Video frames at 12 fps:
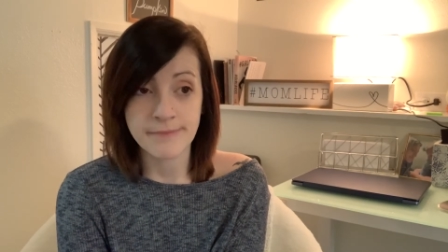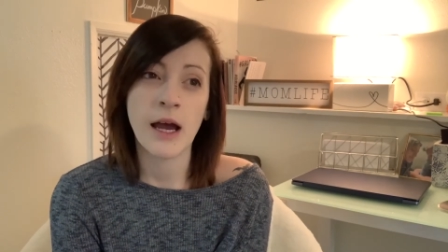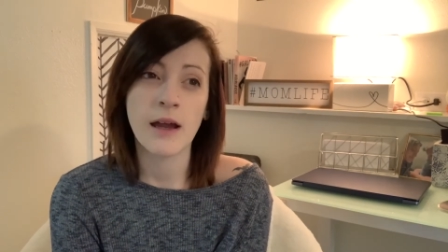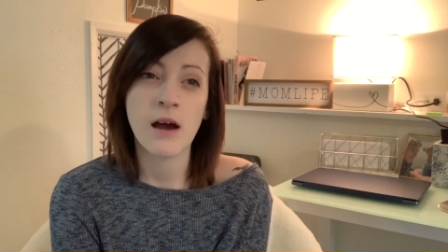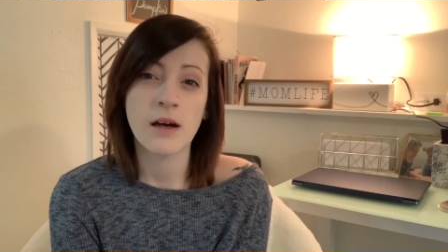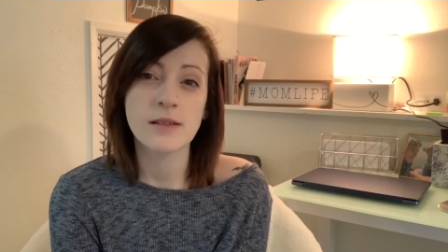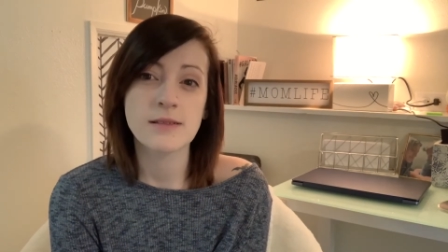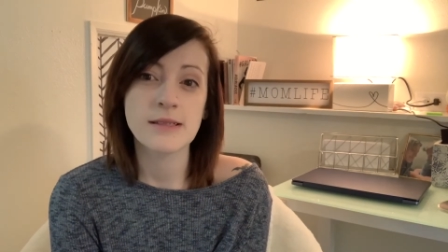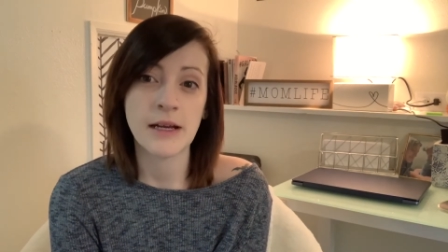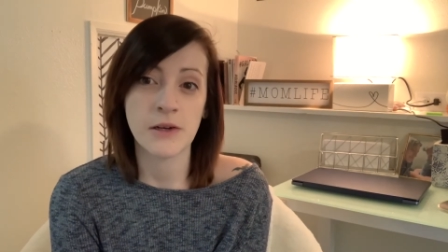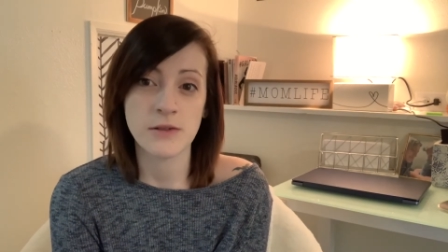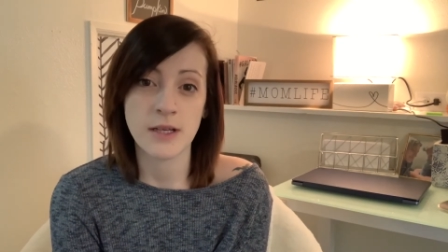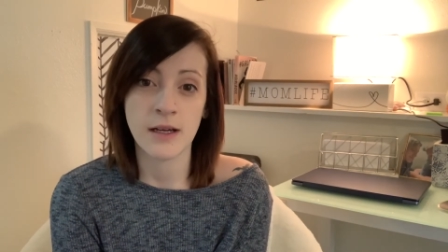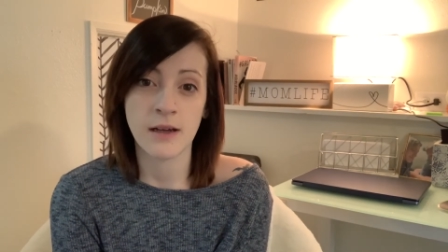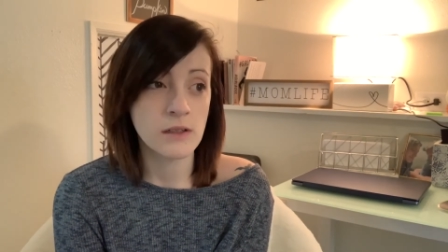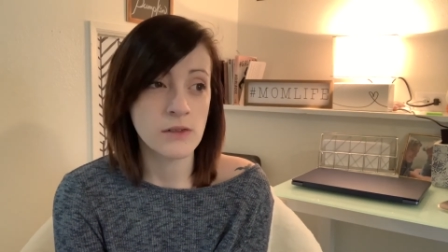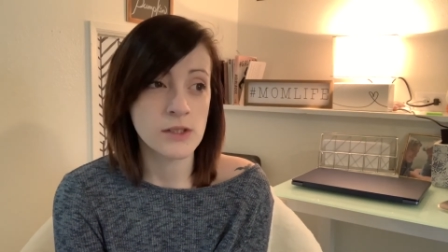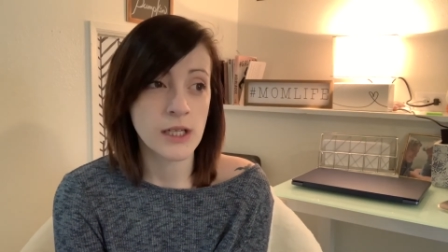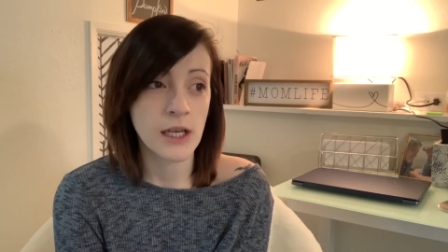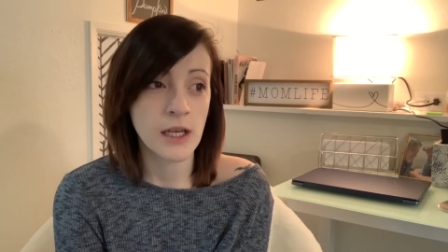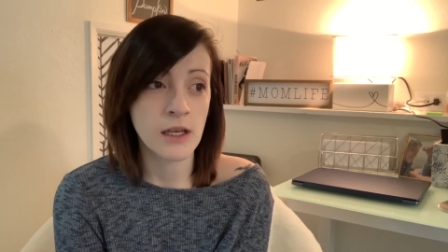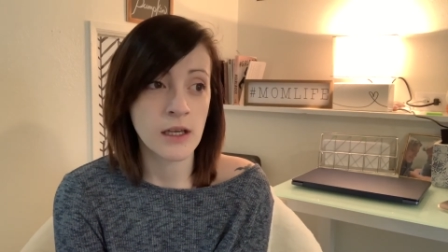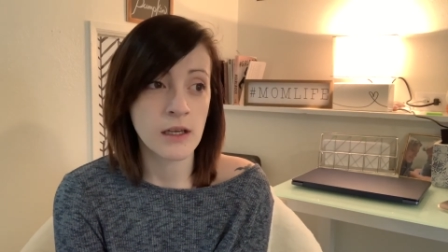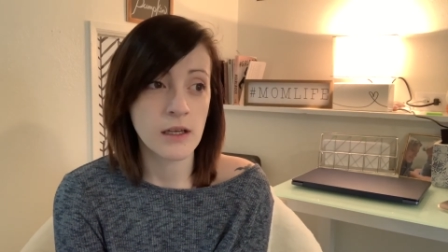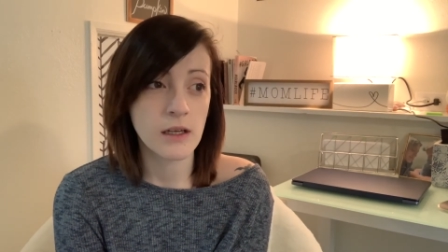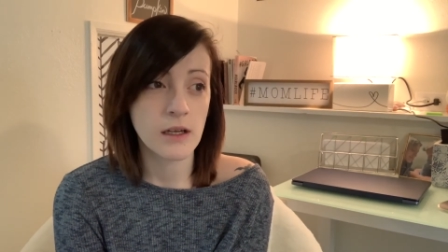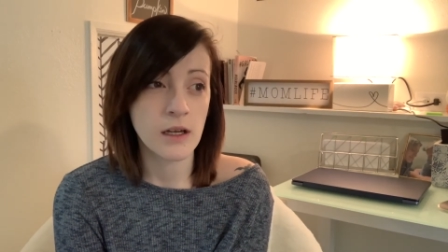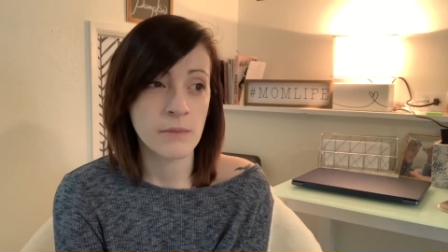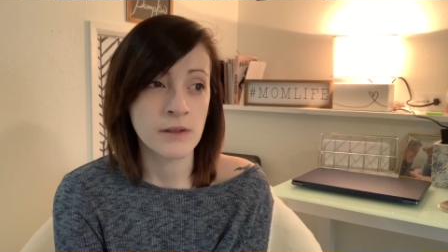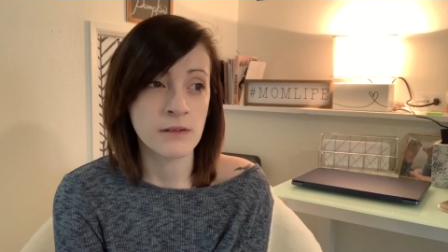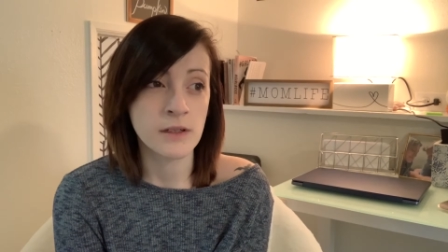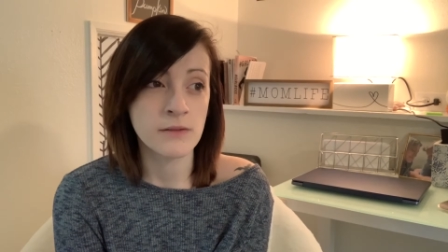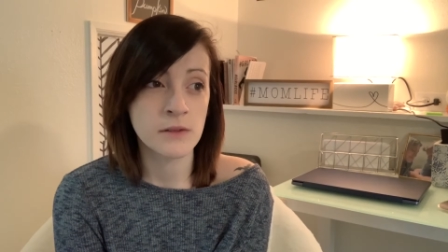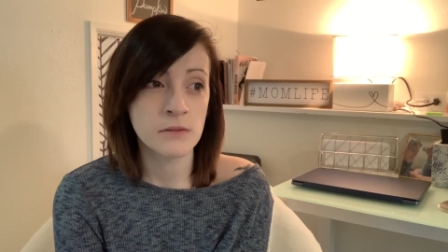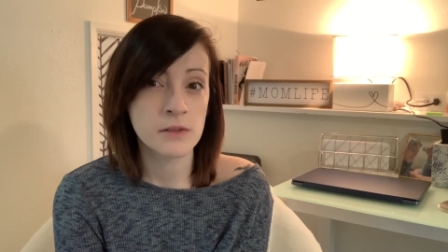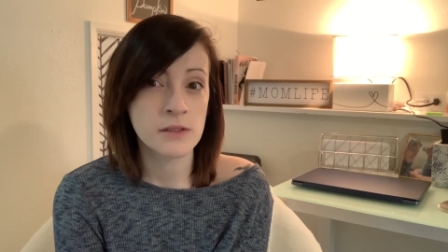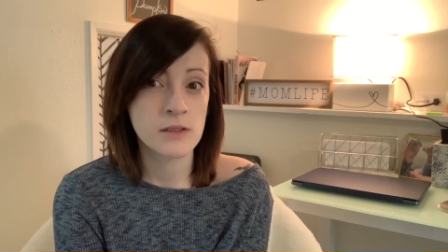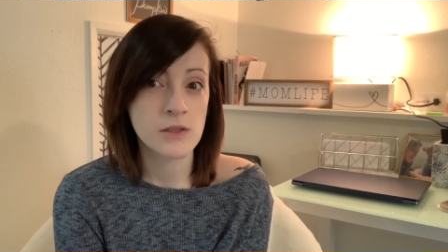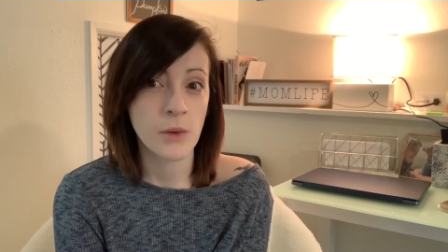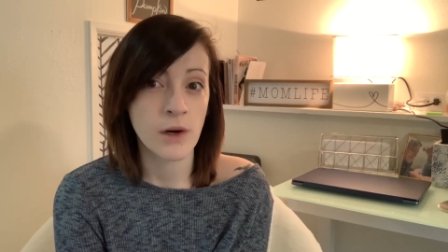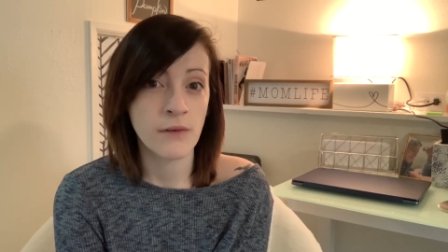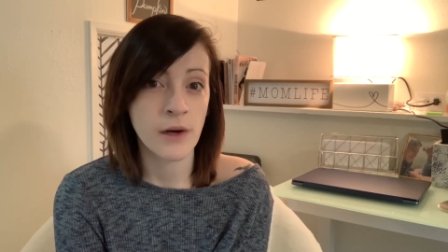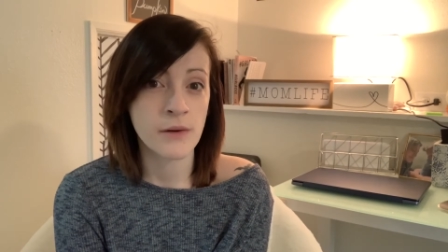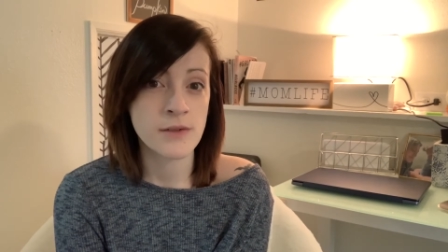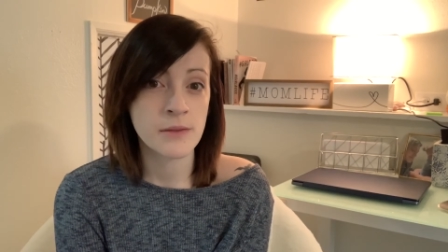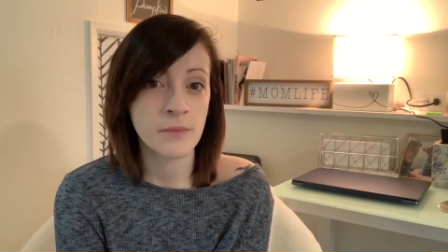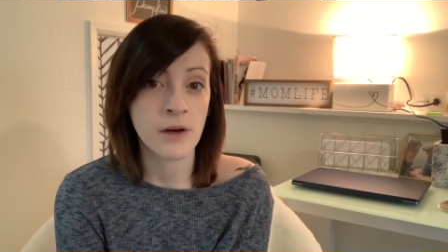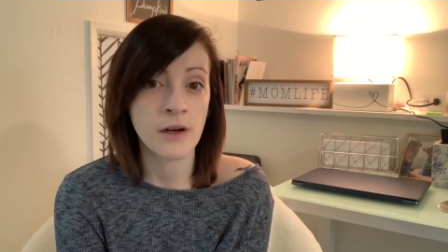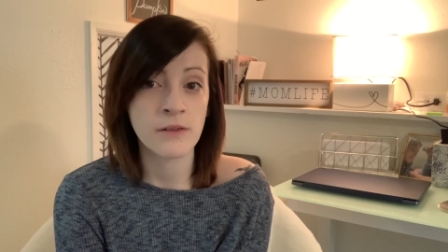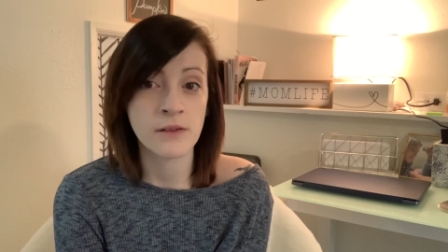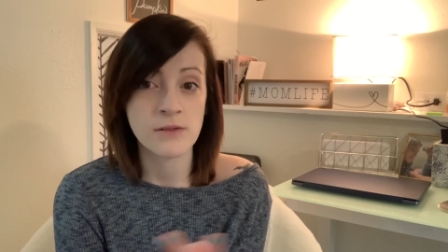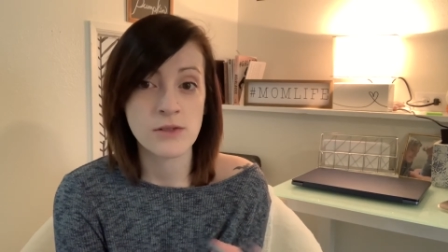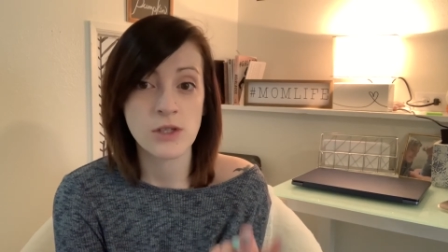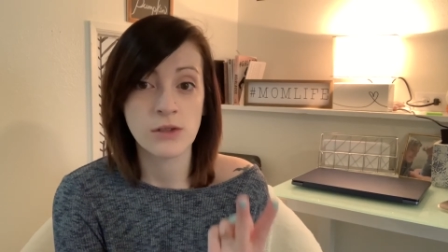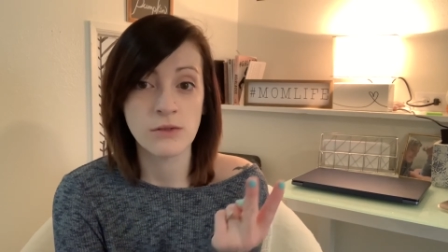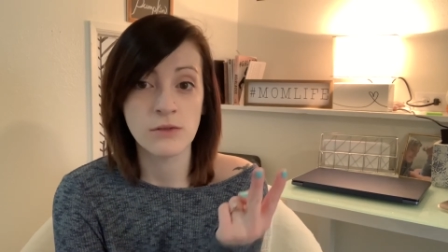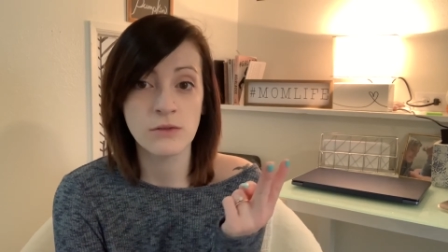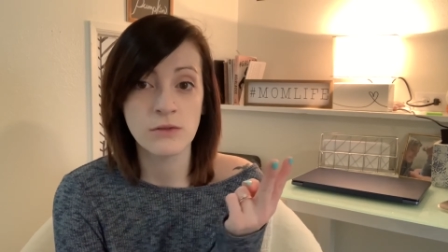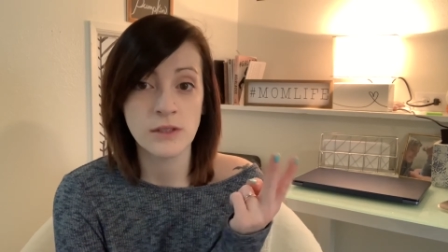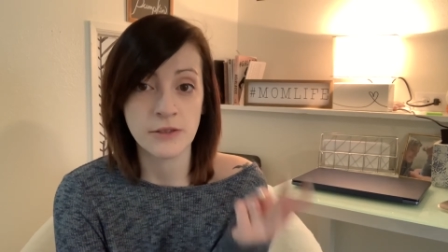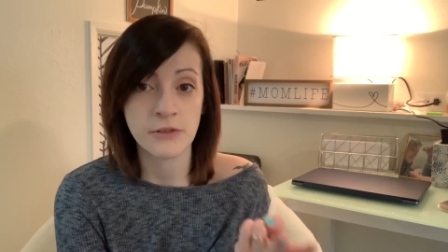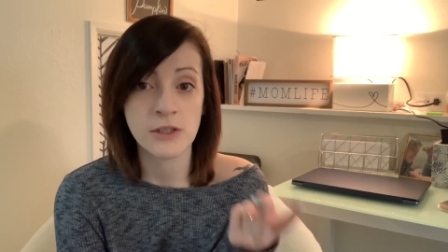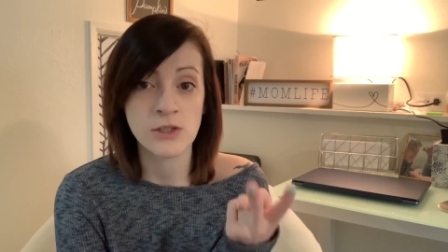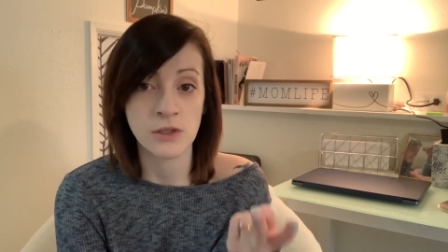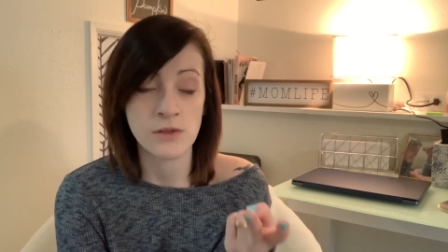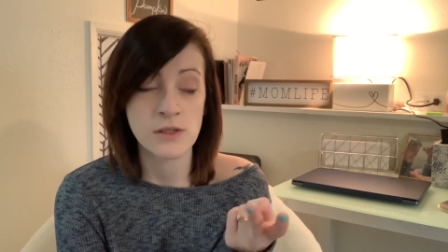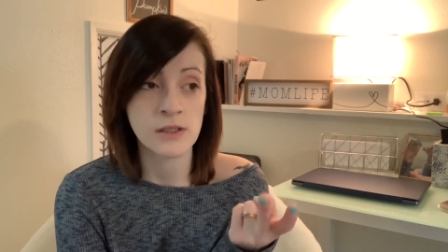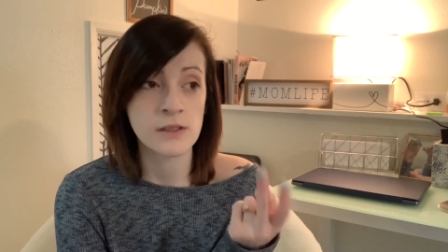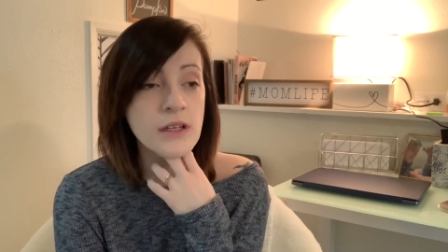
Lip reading: I got Cytotec. You take it, I believe it was 12 hours apart. There's 2 different doses.